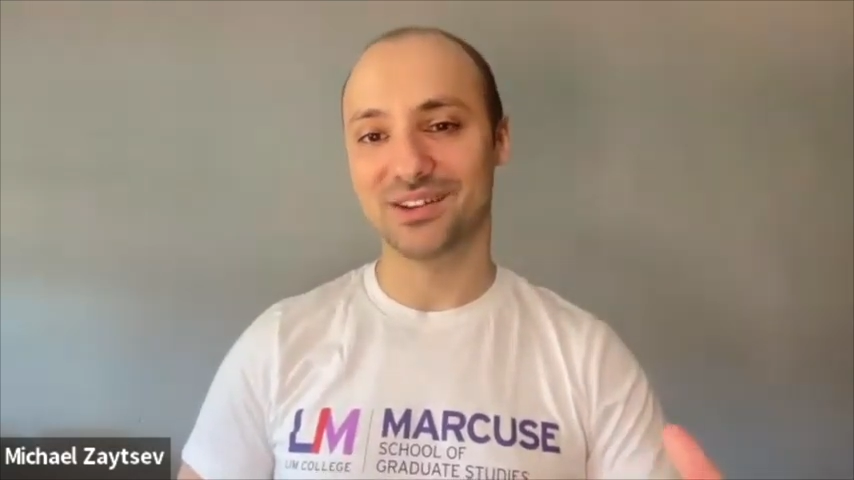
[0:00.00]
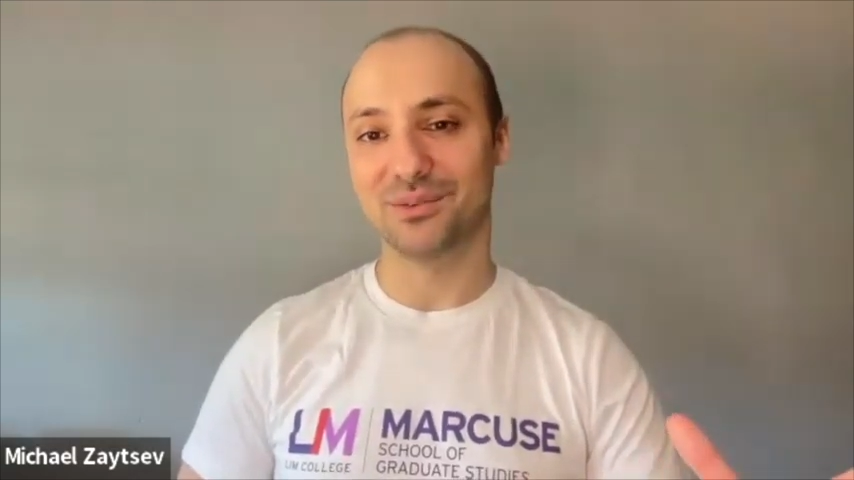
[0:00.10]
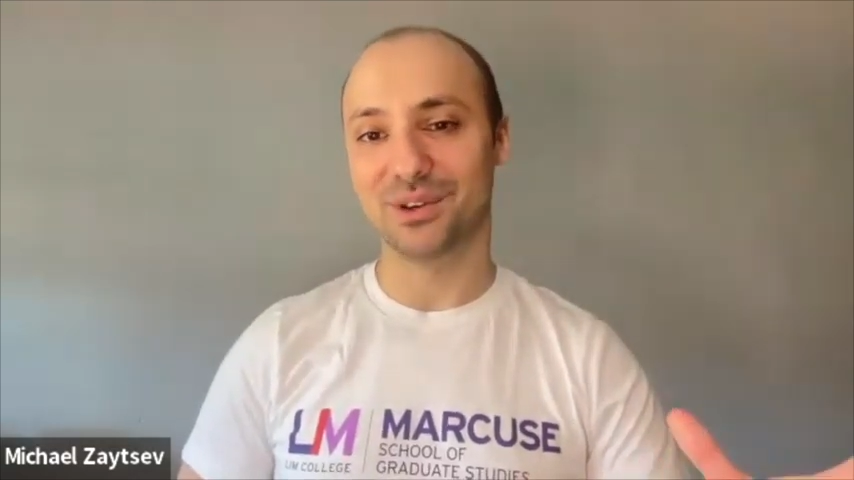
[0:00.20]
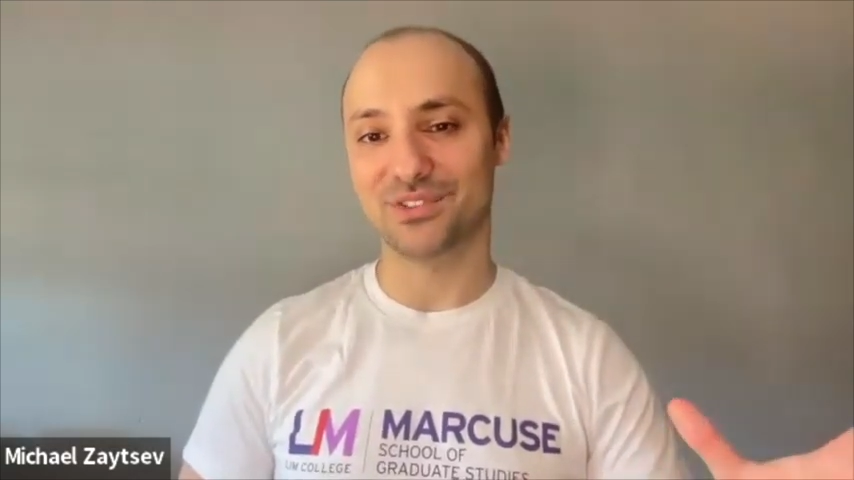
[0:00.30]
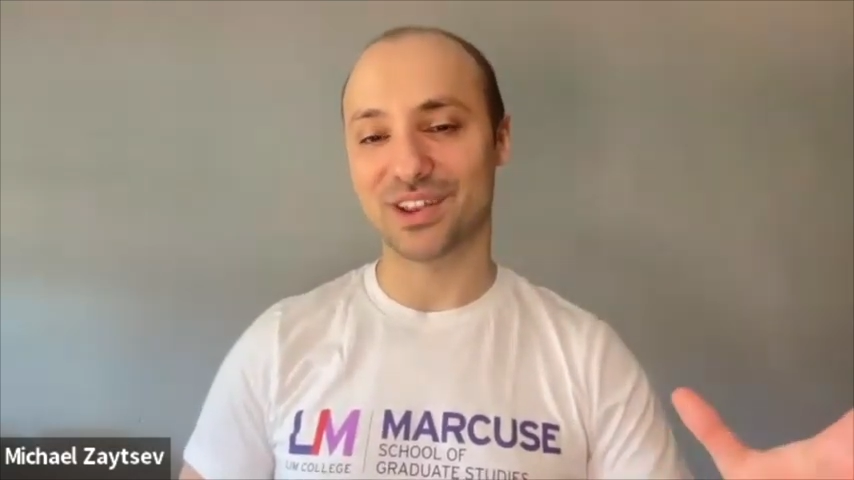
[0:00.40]

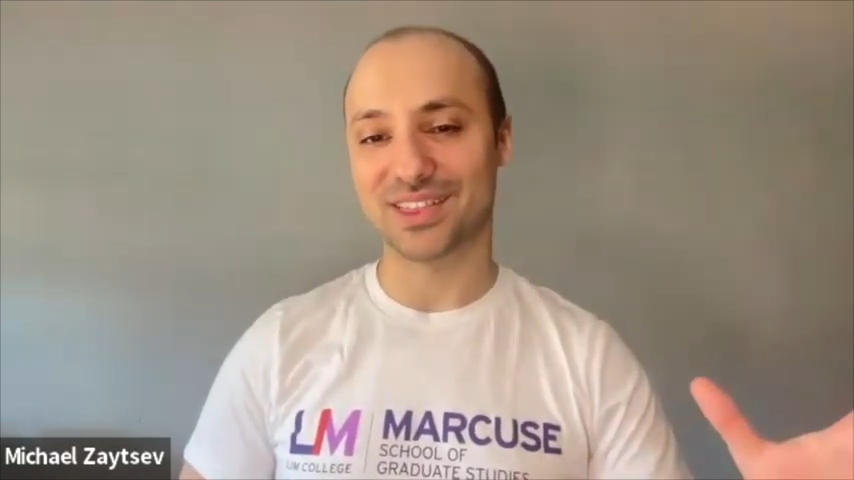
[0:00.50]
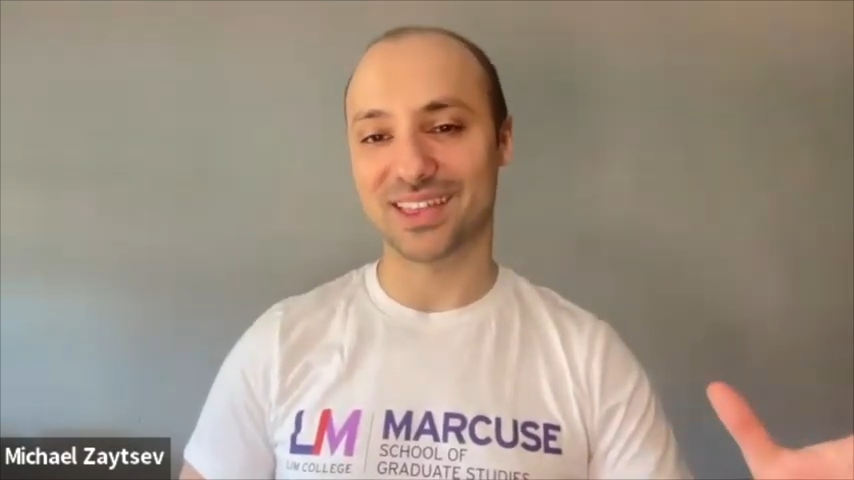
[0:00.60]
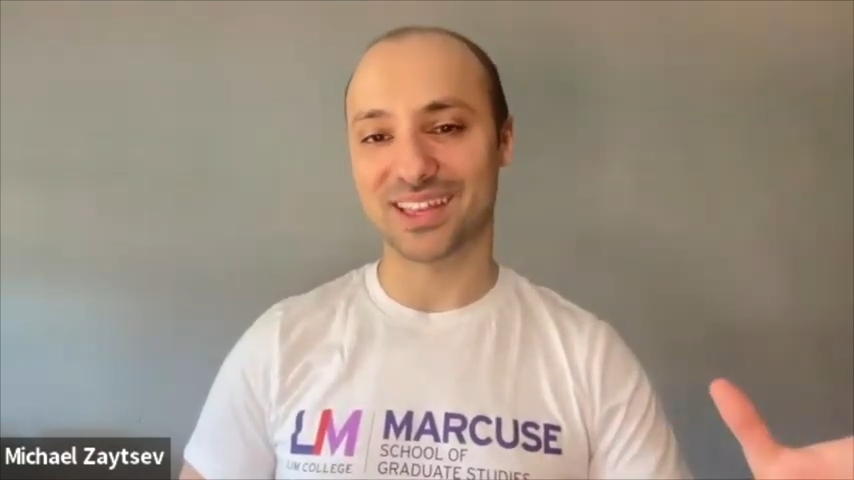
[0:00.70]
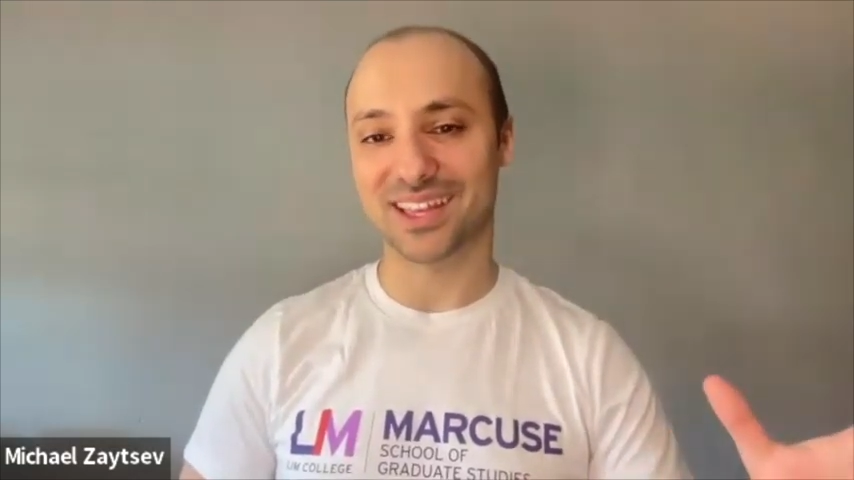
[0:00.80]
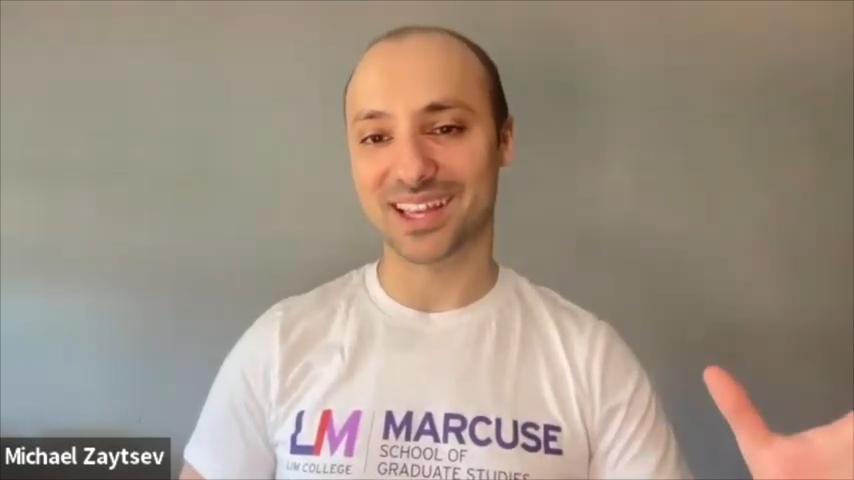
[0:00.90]
which I
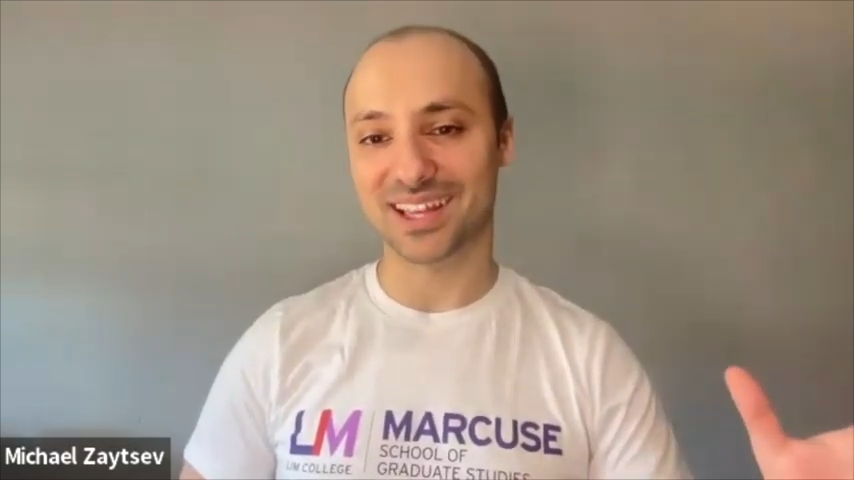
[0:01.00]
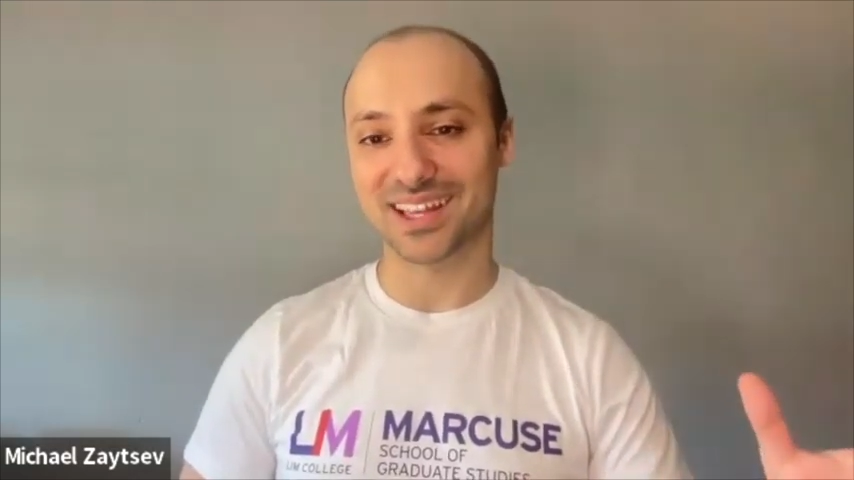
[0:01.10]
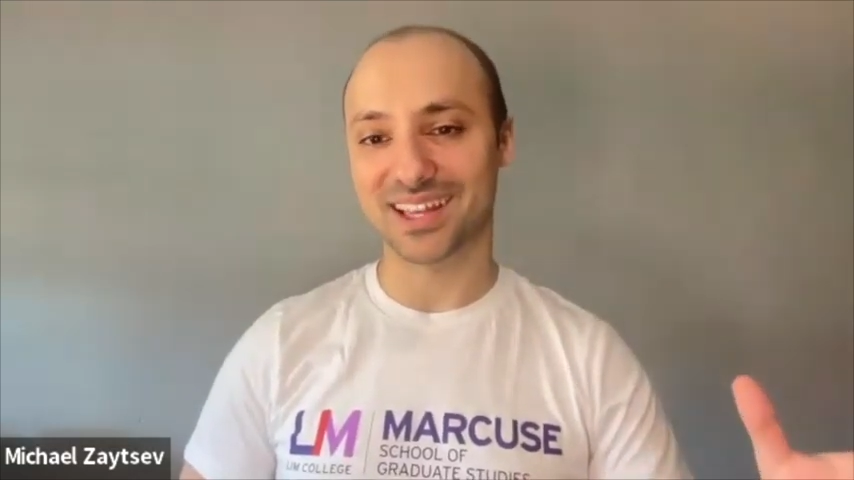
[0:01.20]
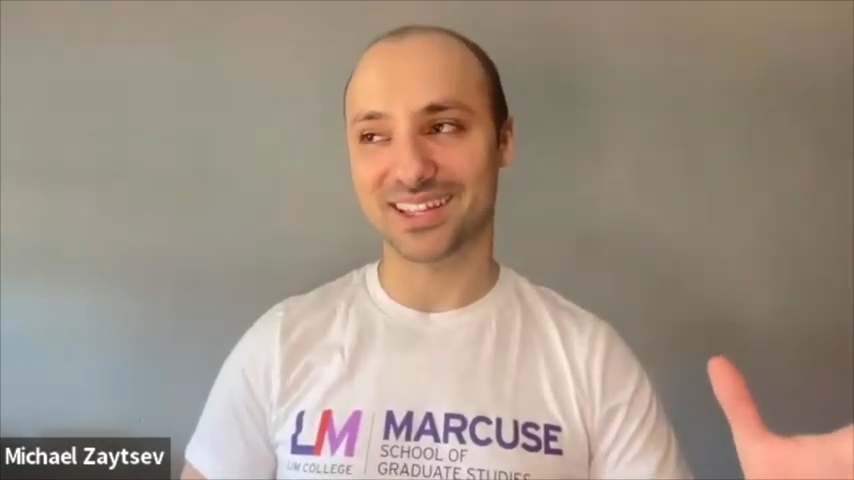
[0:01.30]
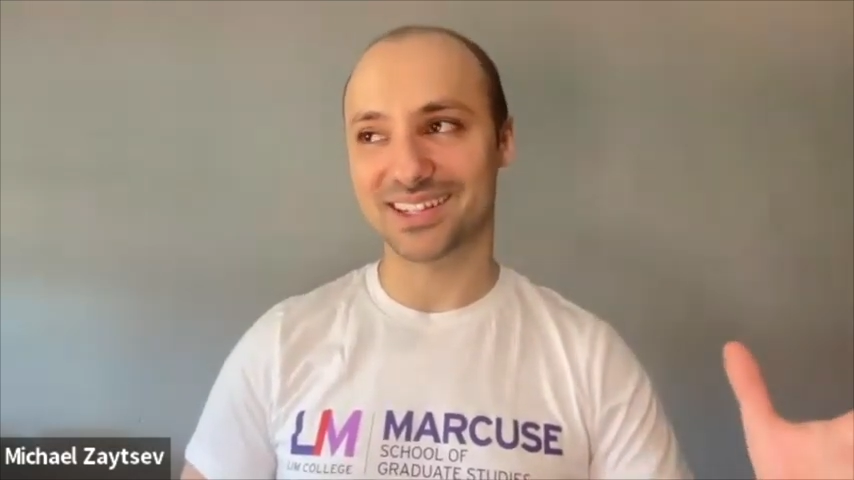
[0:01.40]
think
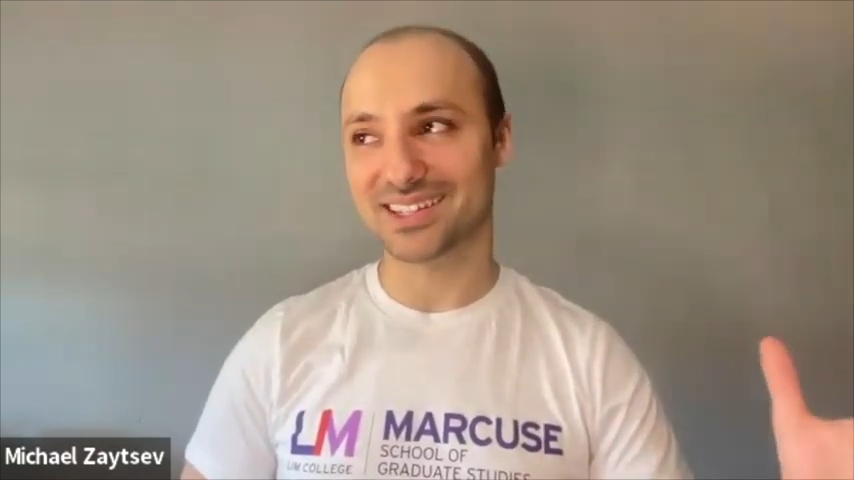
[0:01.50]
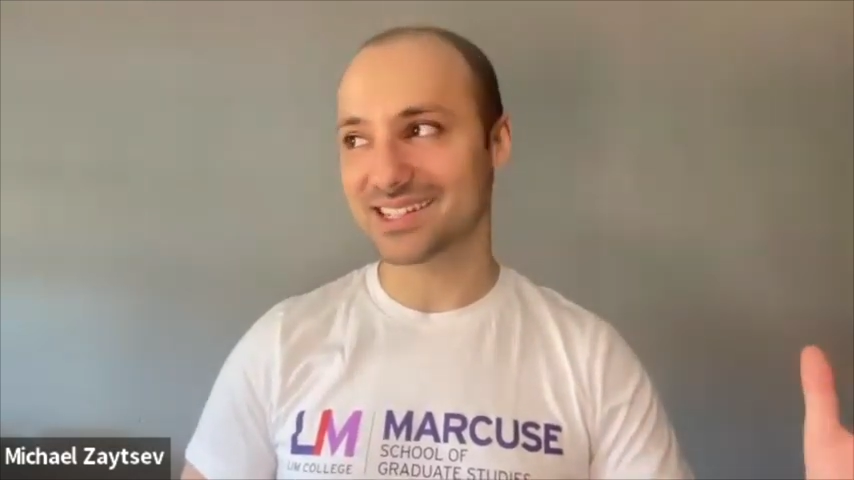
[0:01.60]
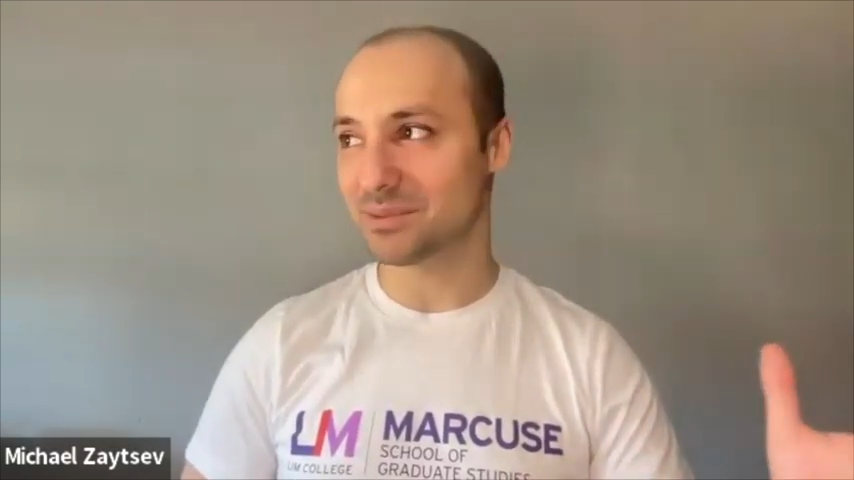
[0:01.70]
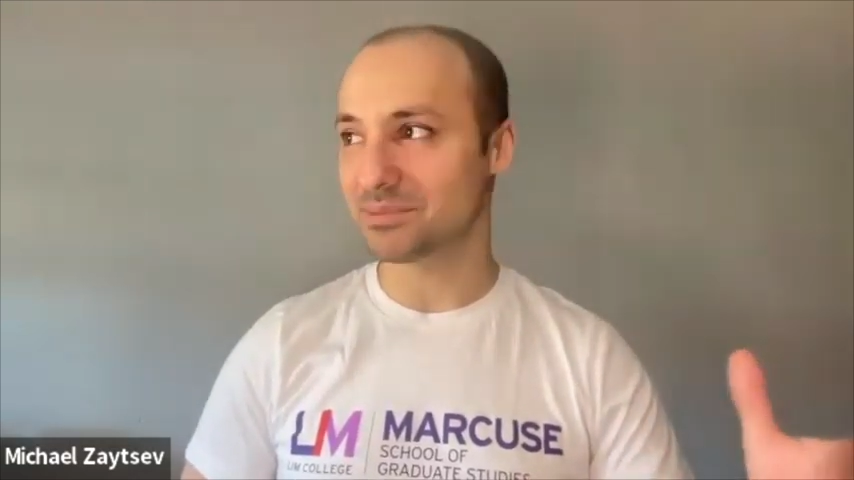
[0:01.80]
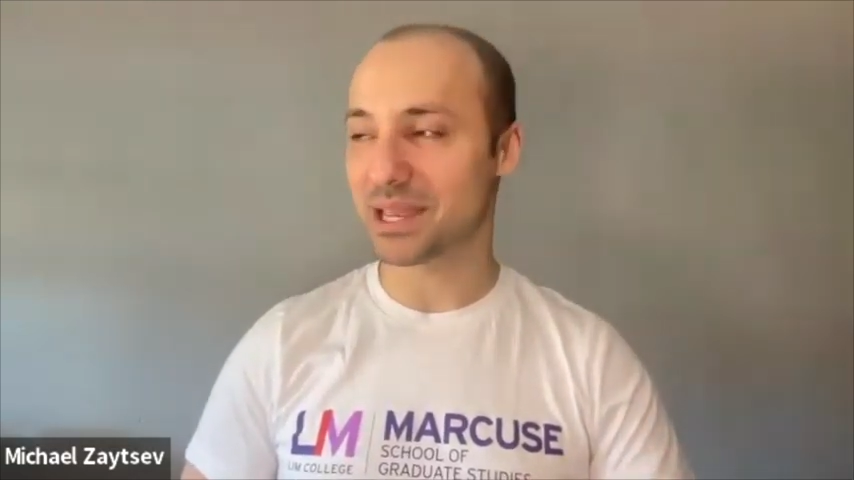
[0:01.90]

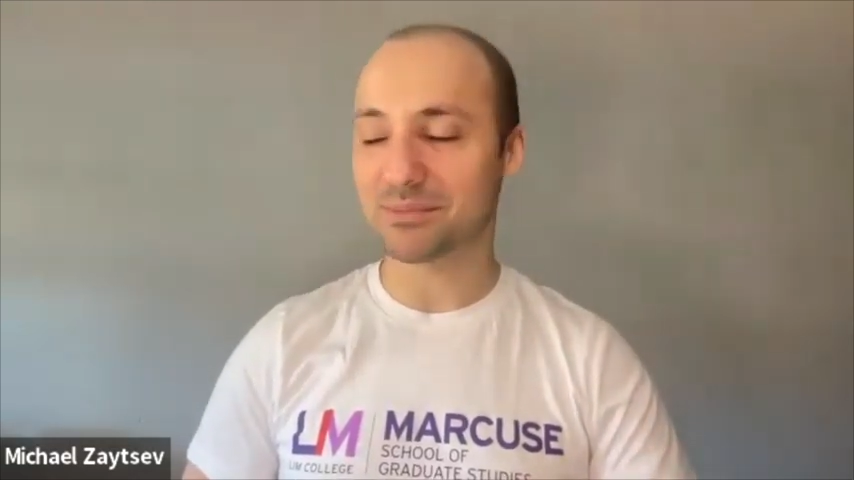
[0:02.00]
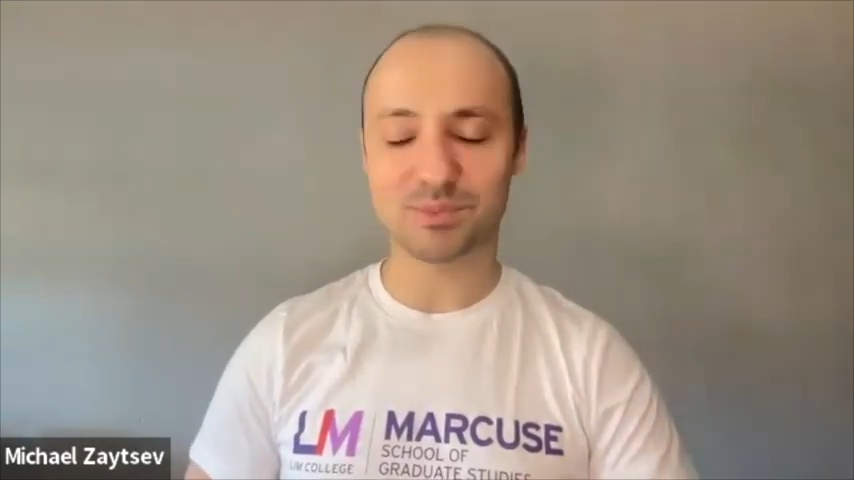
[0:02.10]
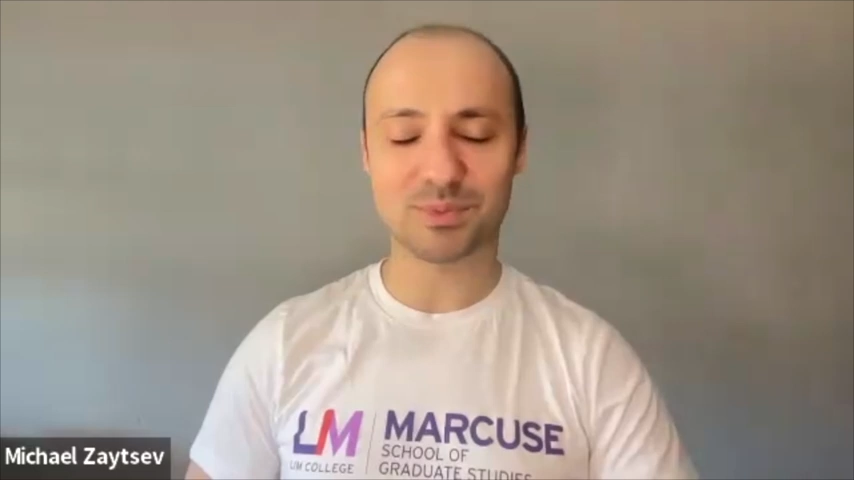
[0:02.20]
sometimes